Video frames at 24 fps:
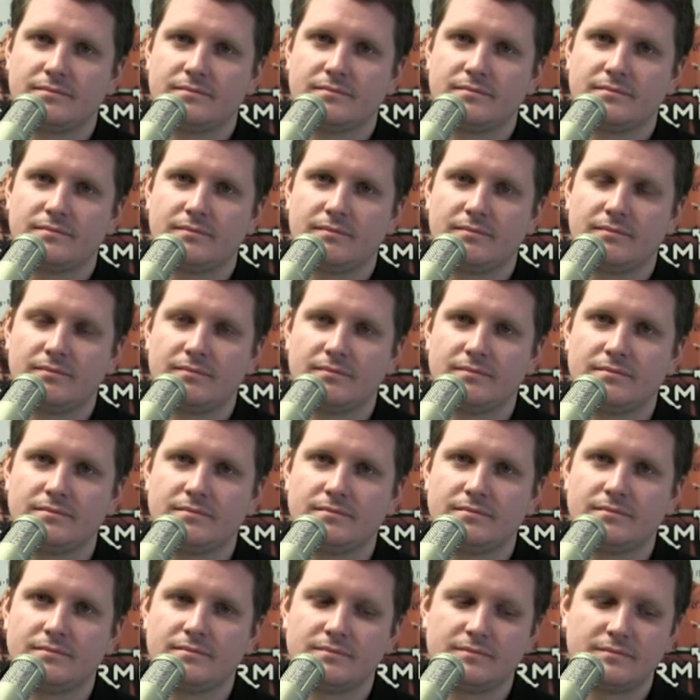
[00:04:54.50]

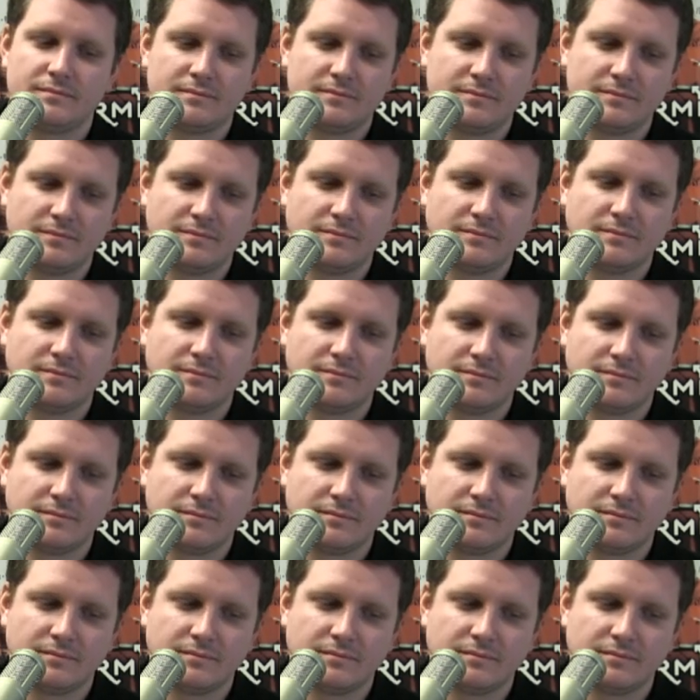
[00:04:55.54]

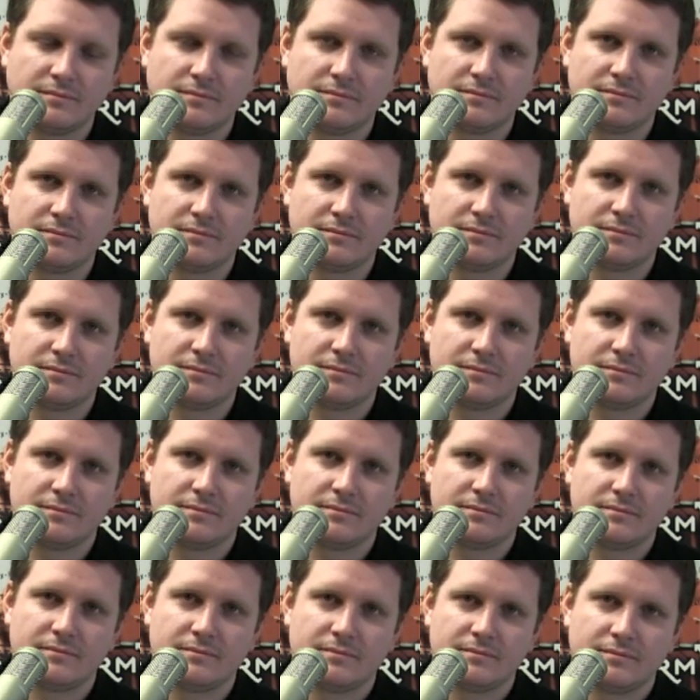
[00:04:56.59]

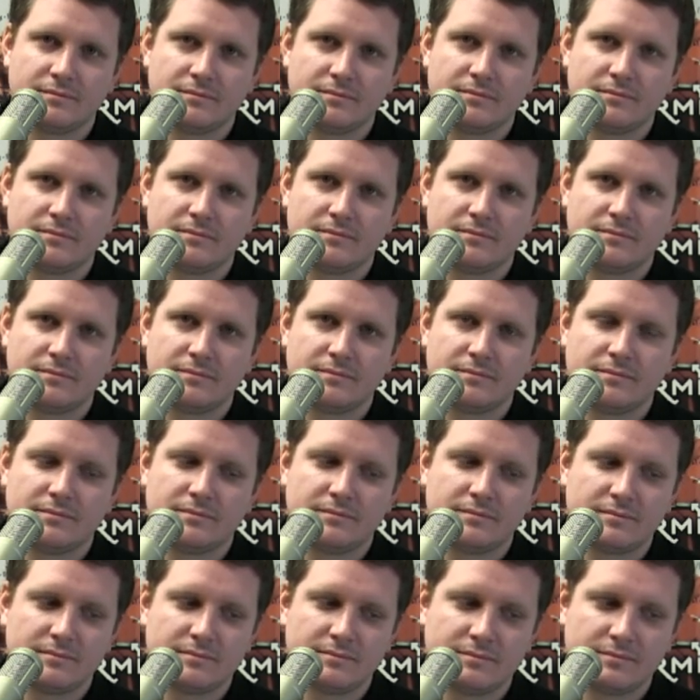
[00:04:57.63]

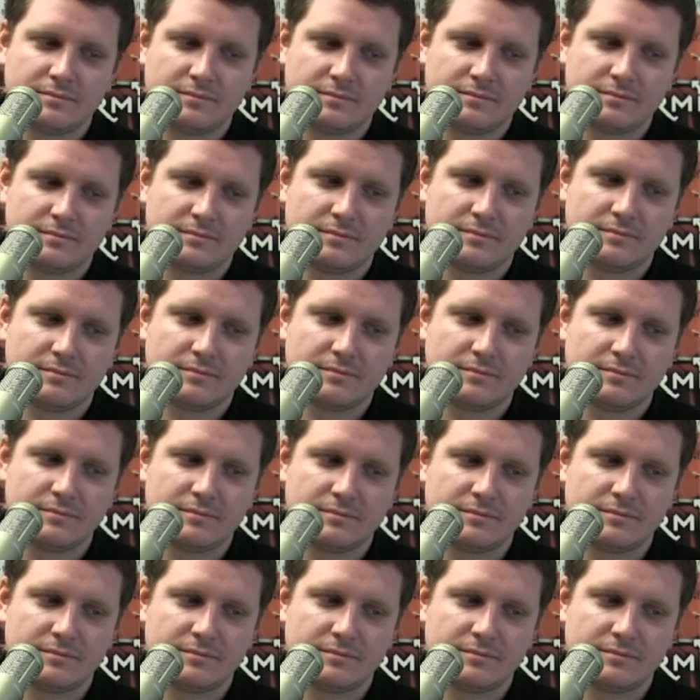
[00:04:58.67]
(not speaking)